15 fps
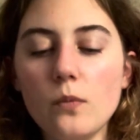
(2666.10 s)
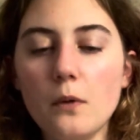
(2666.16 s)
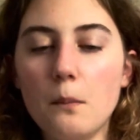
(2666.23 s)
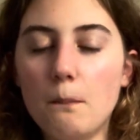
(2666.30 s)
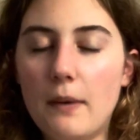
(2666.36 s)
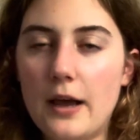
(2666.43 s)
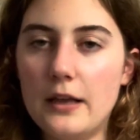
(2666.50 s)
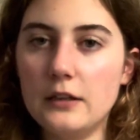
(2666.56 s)

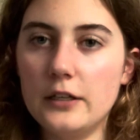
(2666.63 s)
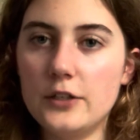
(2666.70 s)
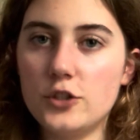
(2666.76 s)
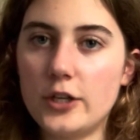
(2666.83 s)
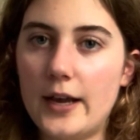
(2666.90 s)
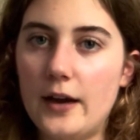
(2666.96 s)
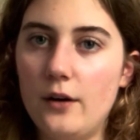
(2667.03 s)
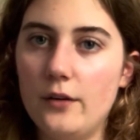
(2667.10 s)
mileage
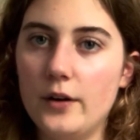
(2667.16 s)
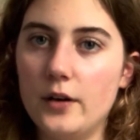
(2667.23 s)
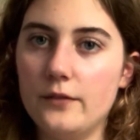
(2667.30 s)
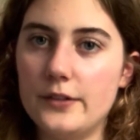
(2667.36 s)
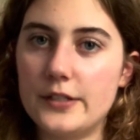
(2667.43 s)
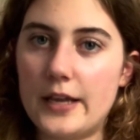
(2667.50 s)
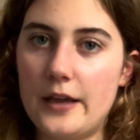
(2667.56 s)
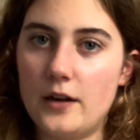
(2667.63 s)
out of
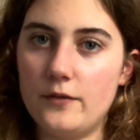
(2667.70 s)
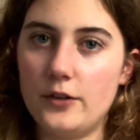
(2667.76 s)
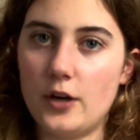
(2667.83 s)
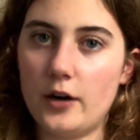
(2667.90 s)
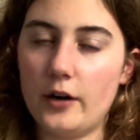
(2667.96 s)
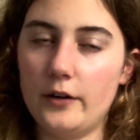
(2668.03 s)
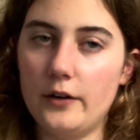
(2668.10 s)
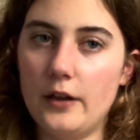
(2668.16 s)
a skein of
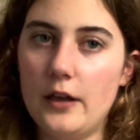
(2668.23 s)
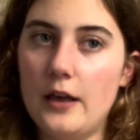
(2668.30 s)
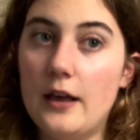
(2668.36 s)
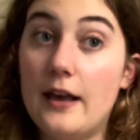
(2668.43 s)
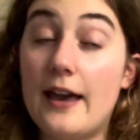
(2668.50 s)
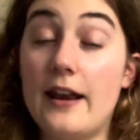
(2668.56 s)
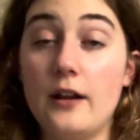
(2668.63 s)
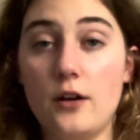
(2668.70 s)
yarn
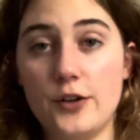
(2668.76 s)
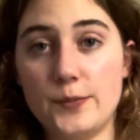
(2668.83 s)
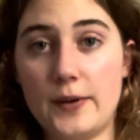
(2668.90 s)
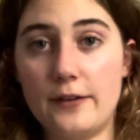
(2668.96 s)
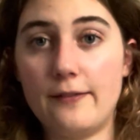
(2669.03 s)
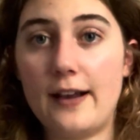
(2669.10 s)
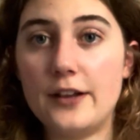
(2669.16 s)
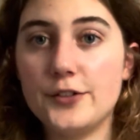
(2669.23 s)
and it goes
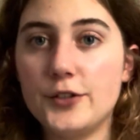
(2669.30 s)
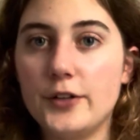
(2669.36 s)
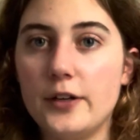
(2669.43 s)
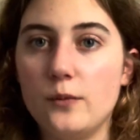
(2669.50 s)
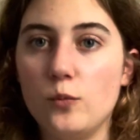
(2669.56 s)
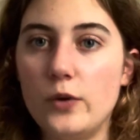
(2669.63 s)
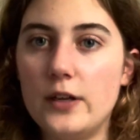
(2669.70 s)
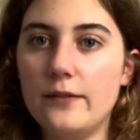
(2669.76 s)
by faster
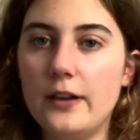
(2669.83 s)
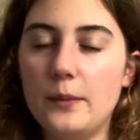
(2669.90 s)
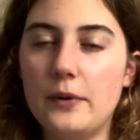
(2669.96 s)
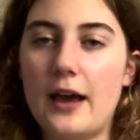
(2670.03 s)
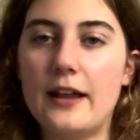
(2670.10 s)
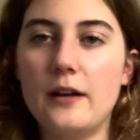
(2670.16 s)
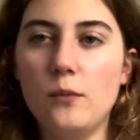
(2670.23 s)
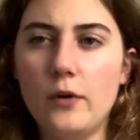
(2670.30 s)
in weaving,
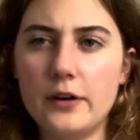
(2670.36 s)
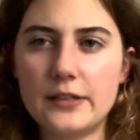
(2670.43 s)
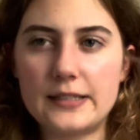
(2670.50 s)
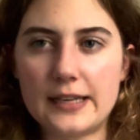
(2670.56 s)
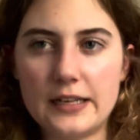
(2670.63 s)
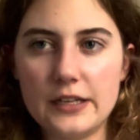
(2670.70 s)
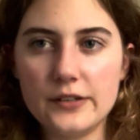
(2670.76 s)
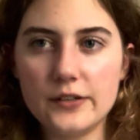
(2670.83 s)
but I didn't want a
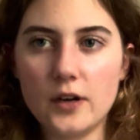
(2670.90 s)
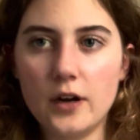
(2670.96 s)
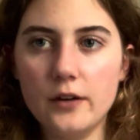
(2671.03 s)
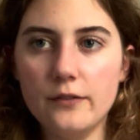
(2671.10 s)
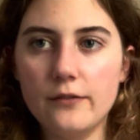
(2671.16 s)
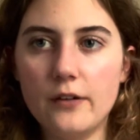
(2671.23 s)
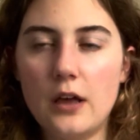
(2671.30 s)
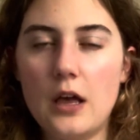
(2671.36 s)
skinny
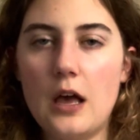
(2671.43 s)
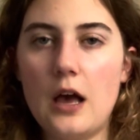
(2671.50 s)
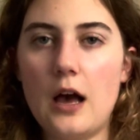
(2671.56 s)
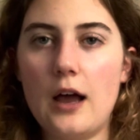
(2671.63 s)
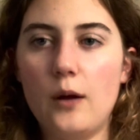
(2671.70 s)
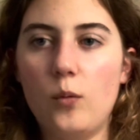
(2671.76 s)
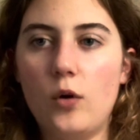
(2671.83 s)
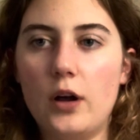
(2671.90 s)
scarf.
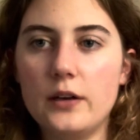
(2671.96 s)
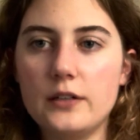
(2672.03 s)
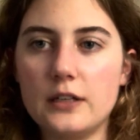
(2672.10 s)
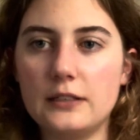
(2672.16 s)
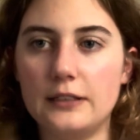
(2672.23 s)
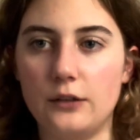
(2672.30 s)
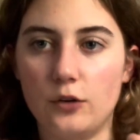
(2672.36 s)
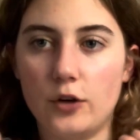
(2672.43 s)
I want a
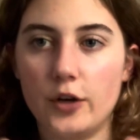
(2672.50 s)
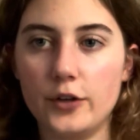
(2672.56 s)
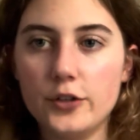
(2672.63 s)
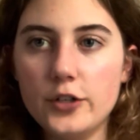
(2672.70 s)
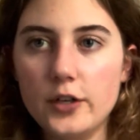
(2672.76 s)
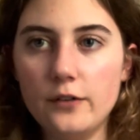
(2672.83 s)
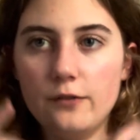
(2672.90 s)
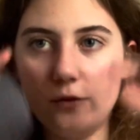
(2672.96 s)
little
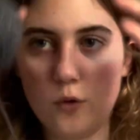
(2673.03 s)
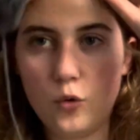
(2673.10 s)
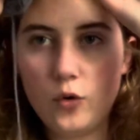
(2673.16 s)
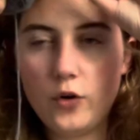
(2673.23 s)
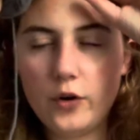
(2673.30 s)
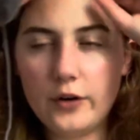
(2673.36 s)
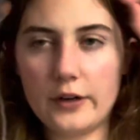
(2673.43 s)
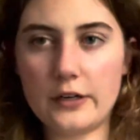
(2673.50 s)
kerchief
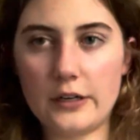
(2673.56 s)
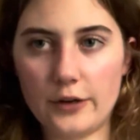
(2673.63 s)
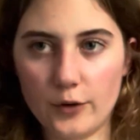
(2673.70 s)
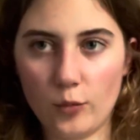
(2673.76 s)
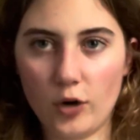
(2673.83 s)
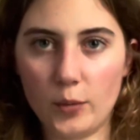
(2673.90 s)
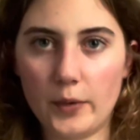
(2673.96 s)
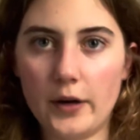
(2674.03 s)
or an ear
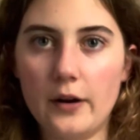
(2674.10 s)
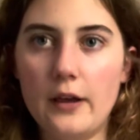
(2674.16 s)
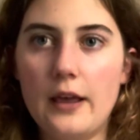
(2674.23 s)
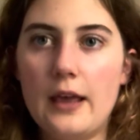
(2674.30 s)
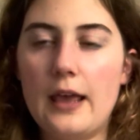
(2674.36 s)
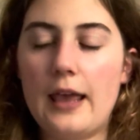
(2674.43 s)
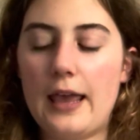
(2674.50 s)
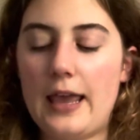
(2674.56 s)
warmer.
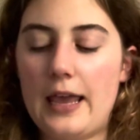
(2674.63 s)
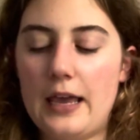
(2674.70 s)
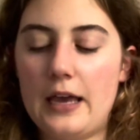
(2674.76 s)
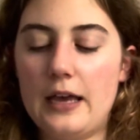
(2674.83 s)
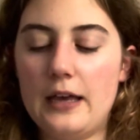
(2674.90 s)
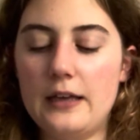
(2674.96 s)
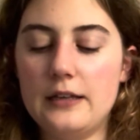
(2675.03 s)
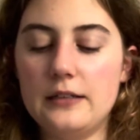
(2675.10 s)

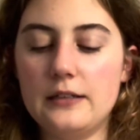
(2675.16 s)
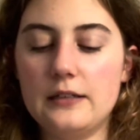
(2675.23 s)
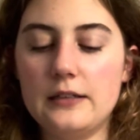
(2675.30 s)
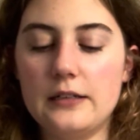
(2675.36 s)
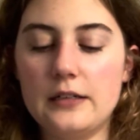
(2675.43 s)
And